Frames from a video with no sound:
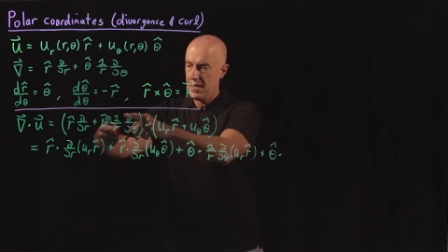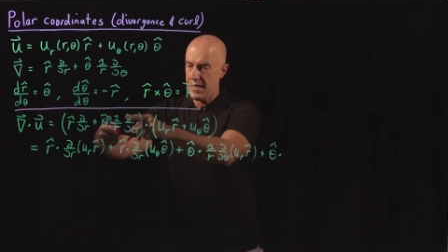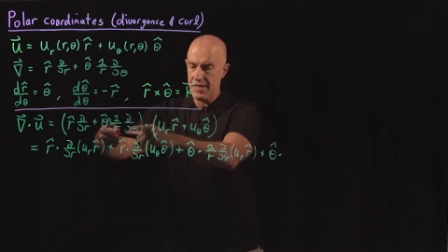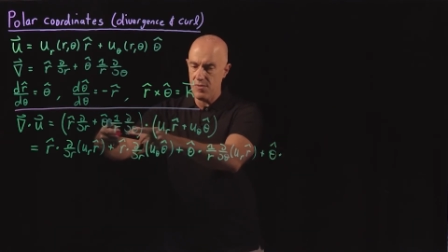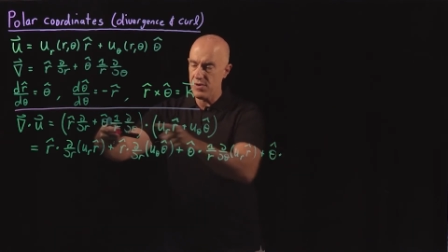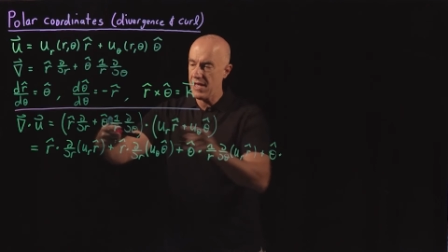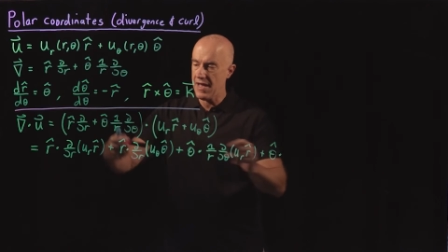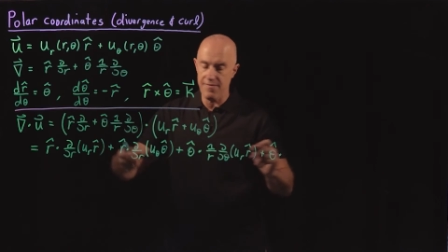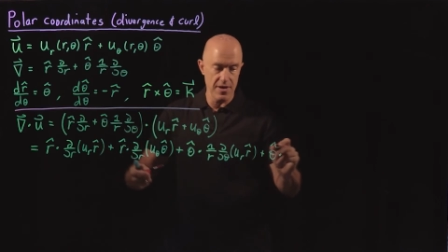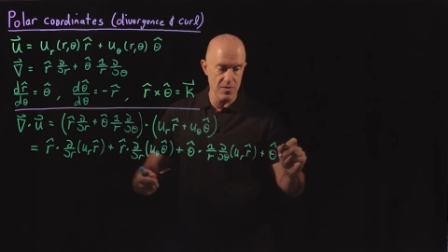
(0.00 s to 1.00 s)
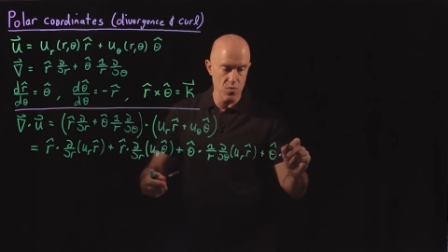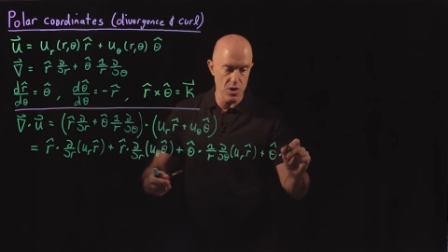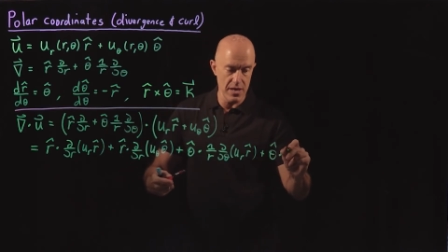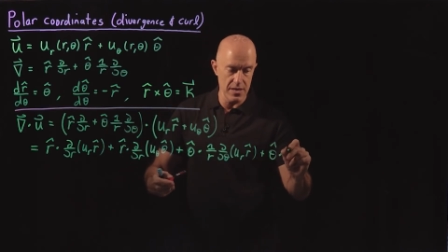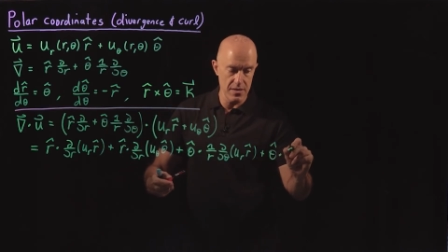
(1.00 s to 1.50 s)
and then we have a
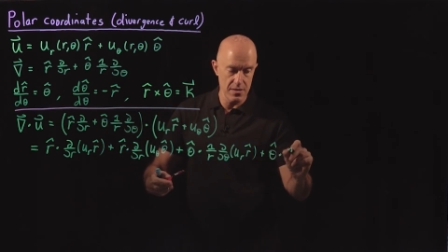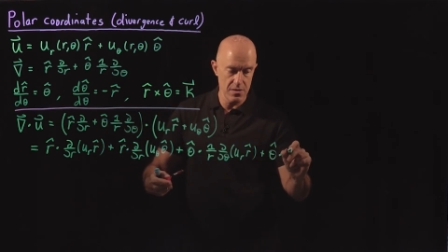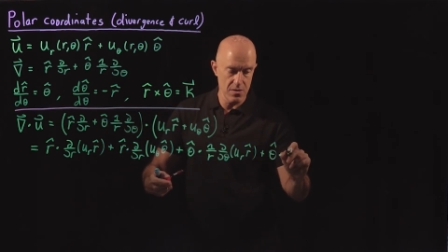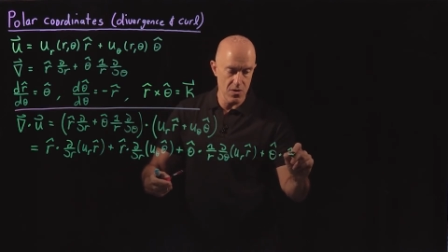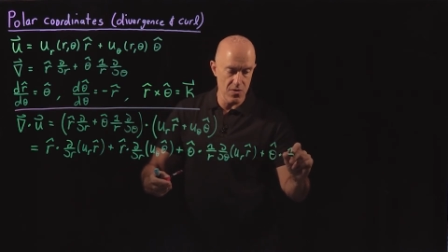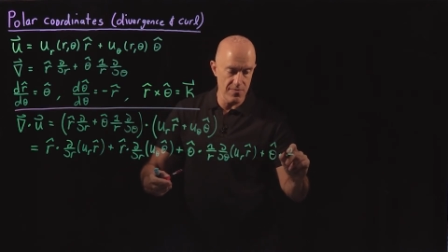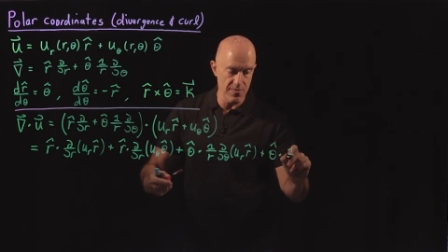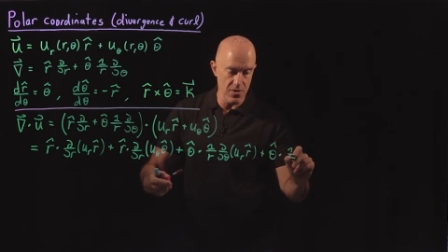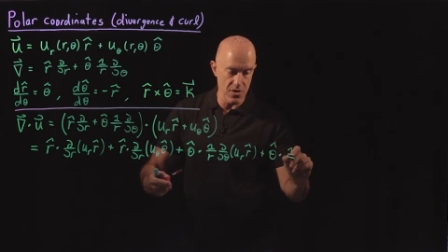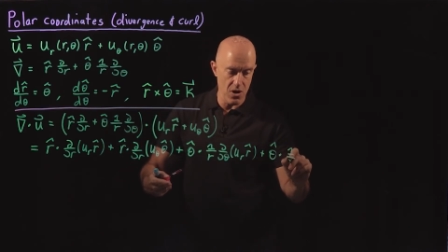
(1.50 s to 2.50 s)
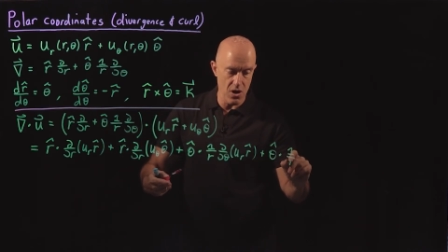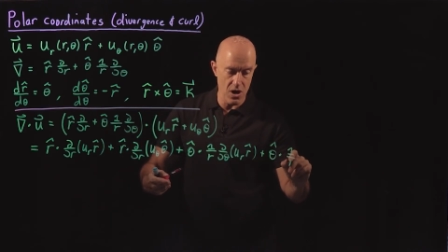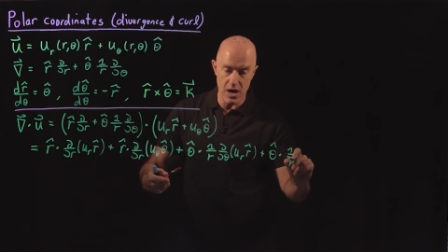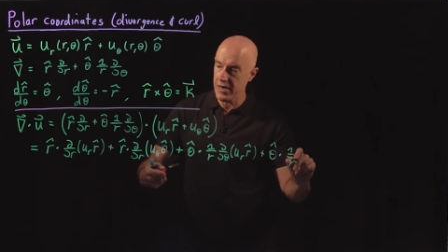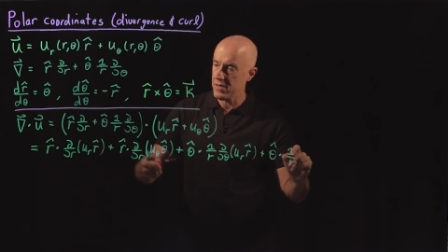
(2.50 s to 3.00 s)
1 over
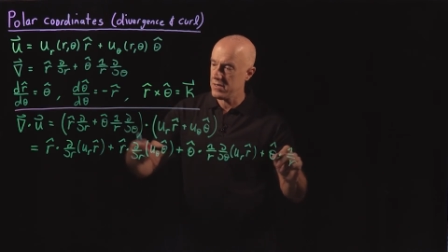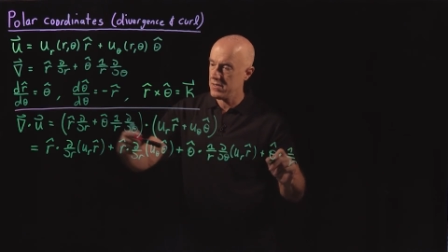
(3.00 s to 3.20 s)
r